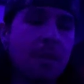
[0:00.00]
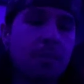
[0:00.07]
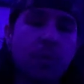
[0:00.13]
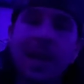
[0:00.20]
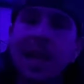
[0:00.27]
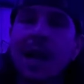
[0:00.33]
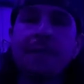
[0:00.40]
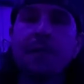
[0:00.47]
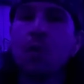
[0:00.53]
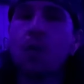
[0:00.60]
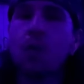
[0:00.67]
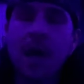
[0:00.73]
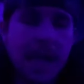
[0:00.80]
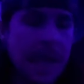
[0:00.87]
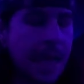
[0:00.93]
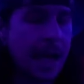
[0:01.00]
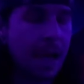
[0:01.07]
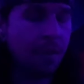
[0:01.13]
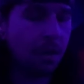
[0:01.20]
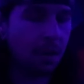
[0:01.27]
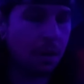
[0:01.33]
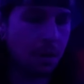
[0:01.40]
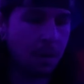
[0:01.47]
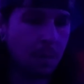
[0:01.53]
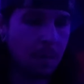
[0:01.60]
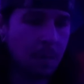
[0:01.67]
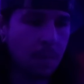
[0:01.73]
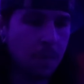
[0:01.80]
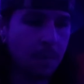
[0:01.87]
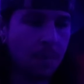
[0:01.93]
and bring everyone together.
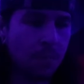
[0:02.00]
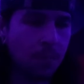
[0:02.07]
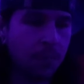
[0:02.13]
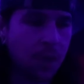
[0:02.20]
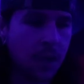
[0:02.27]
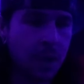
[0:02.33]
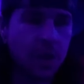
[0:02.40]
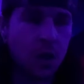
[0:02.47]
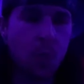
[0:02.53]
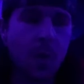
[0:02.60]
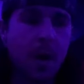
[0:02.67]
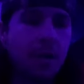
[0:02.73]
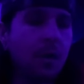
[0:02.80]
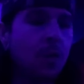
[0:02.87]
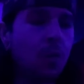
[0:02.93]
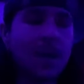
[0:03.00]
So whether,